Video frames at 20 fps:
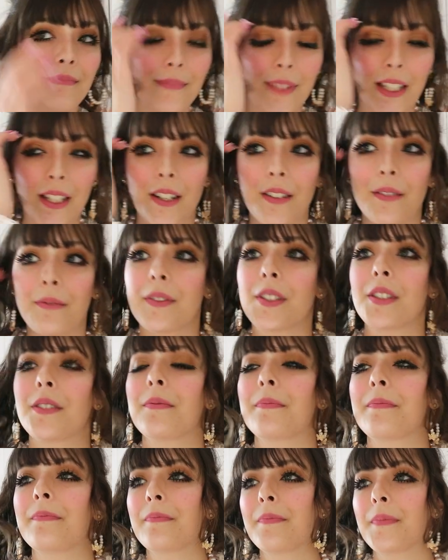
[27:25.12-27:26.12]
you know
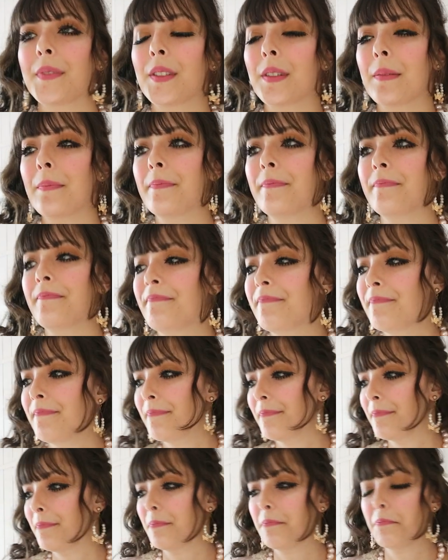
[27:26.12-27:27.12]
to some
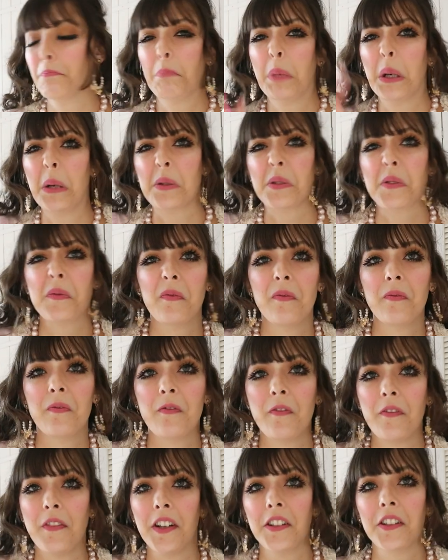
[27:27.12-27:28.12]
posh
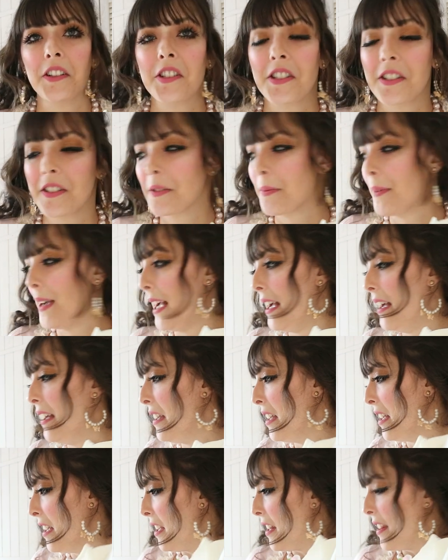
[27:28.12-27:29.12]
functions where
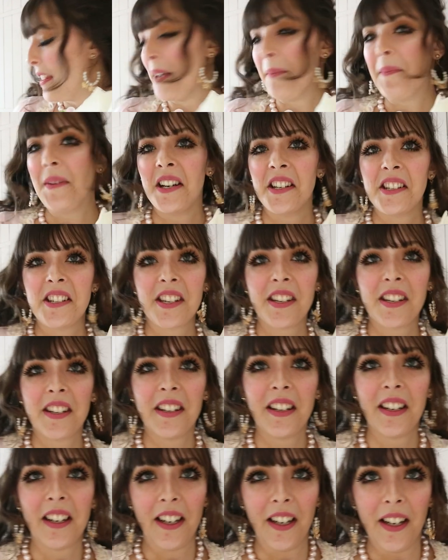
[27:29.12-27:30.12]
they might
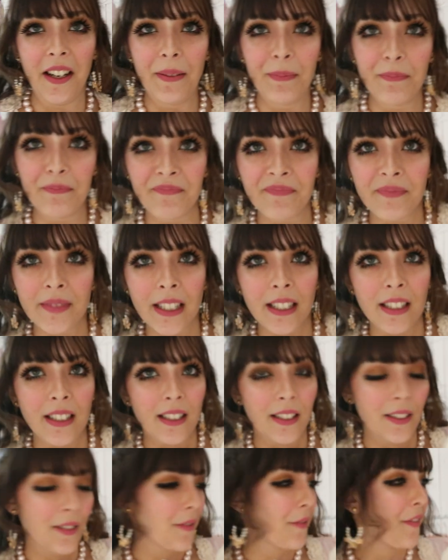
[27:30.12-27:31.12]
um,
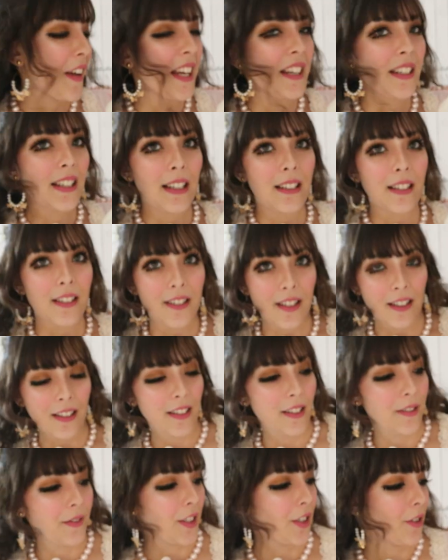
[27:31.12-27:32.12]
faint at the
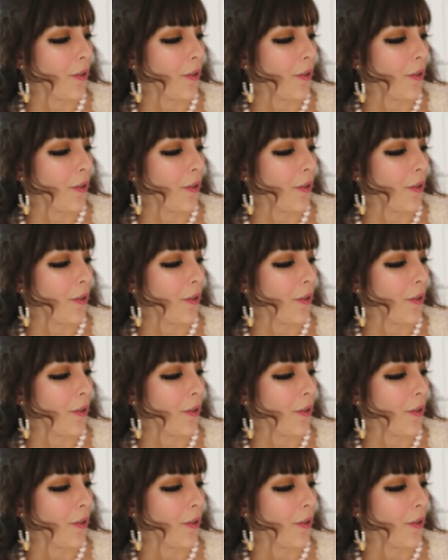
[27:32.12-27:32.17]
sight of a